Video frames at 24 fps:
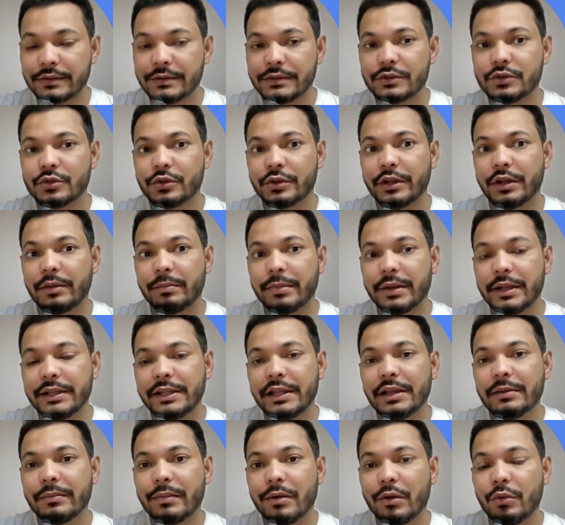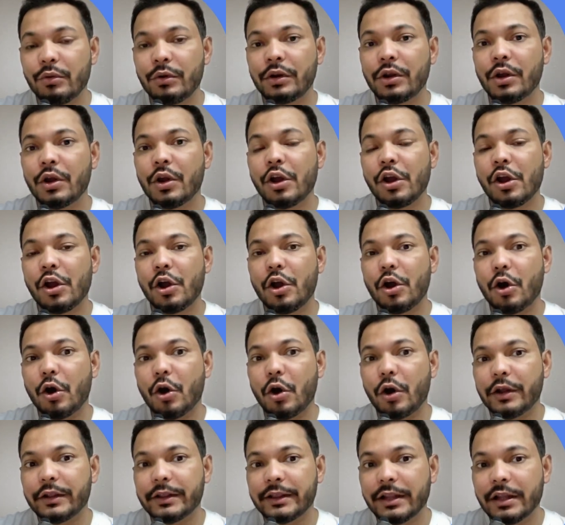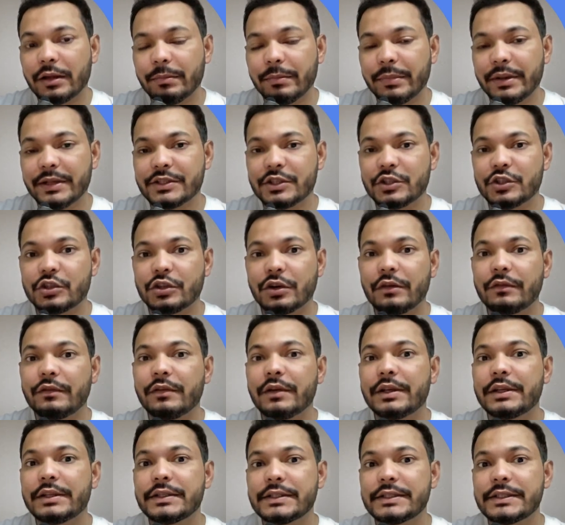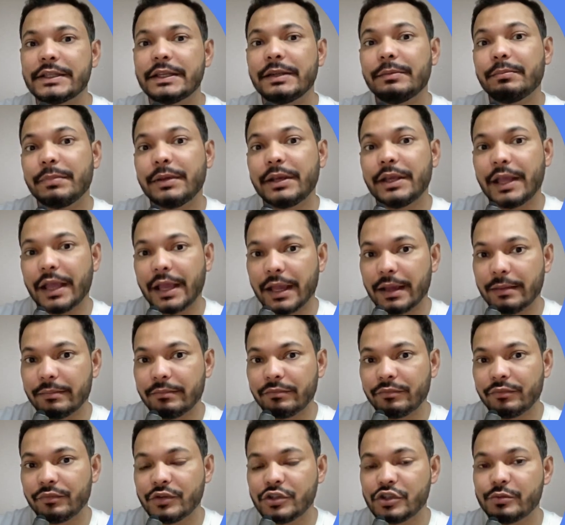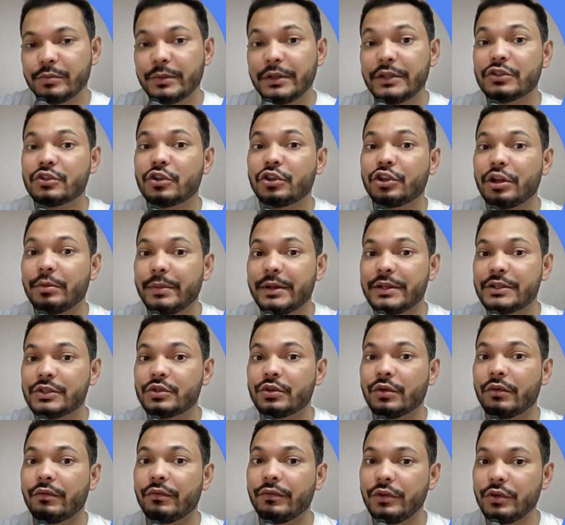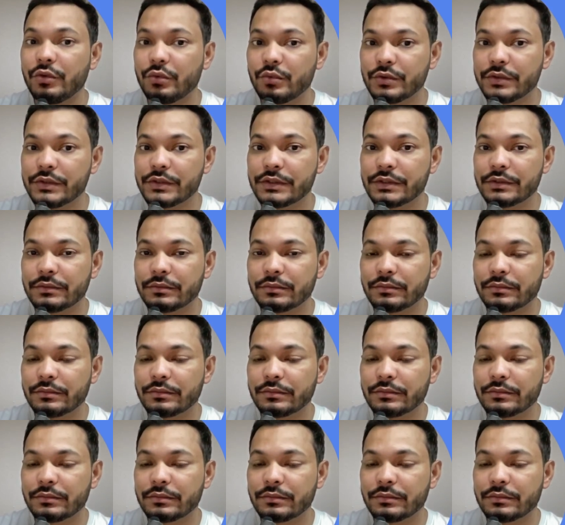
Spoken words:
So they pay the amount on the basis of CPM, which means on the basis of views